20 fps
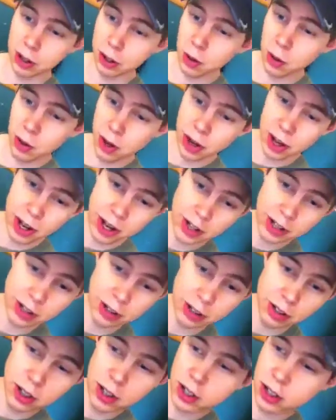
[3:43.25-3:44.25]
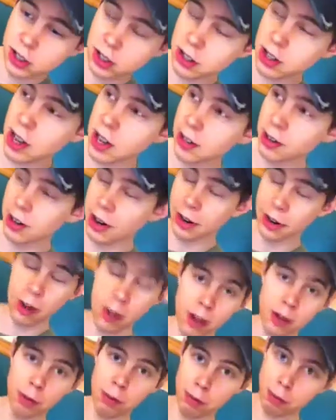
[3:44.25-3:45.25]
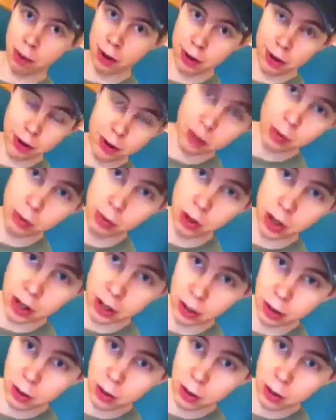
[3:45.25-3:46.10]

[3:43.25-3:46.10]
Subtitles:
Go ahead and slather on all the butter you want.